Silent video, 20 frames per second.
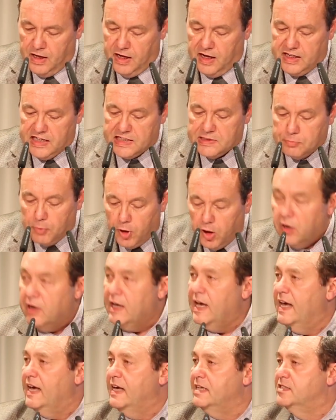and is more
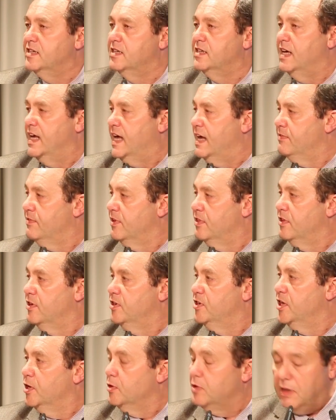hated even
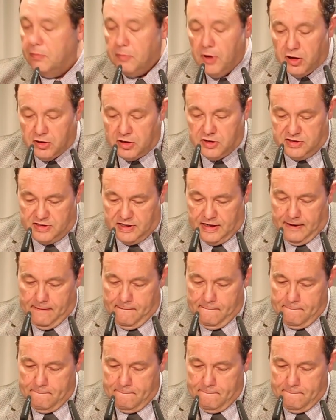than New Democracy.